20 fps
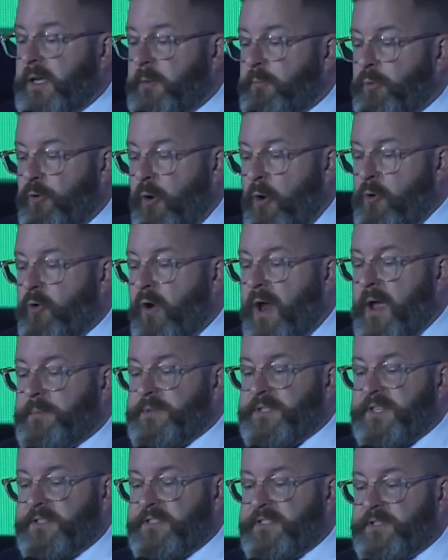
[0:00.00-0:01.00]

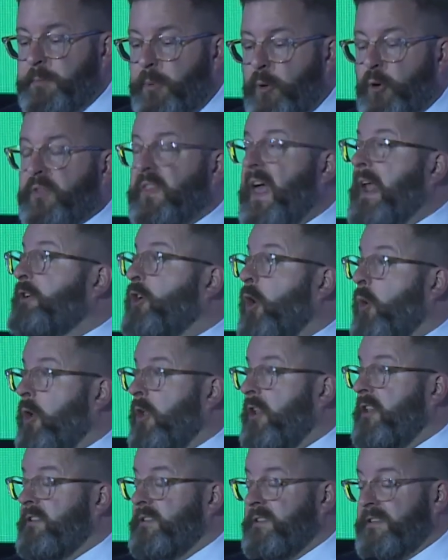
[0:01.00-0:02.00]
programs that support that
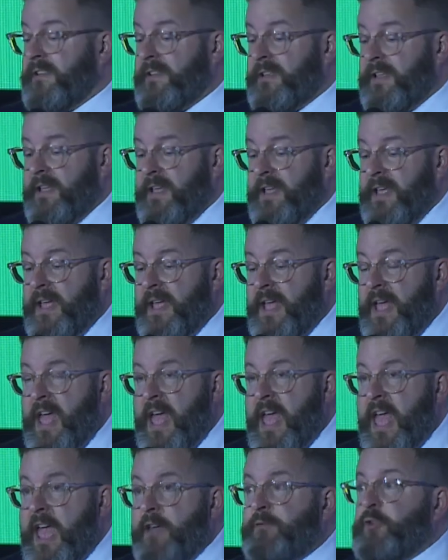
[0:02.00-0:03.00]
goal.
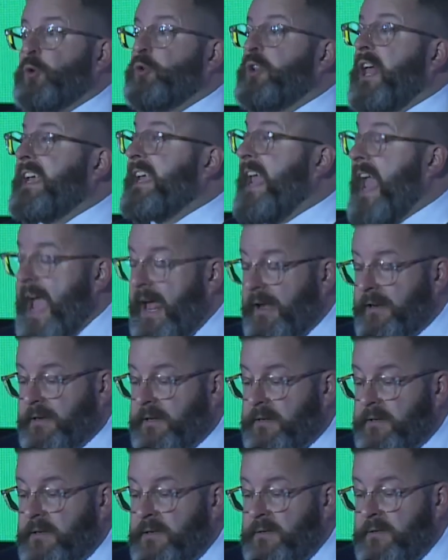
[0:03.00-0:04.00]
If you're like
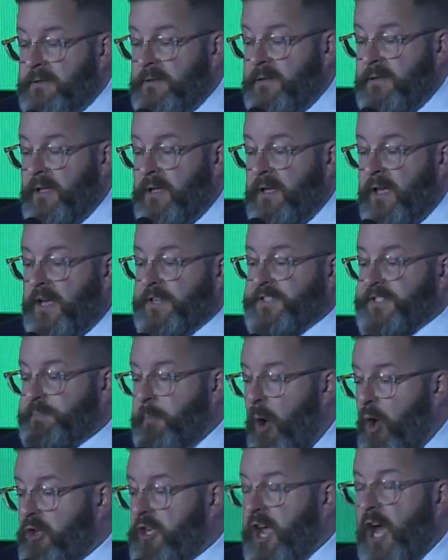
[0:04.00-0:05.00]
Canada, a
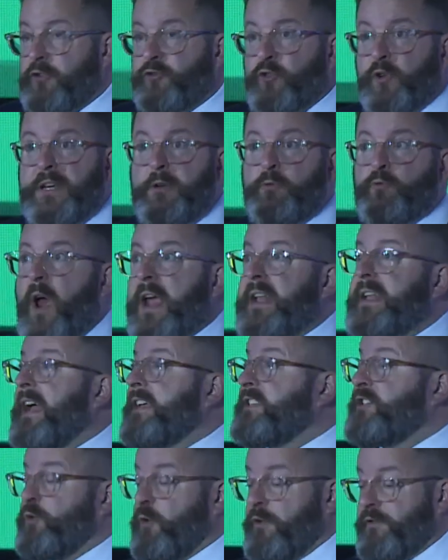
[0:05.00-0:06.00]
small country right
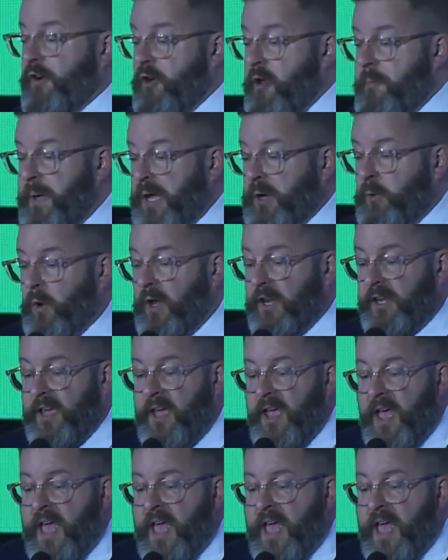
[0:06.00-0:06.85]
next to a very big one,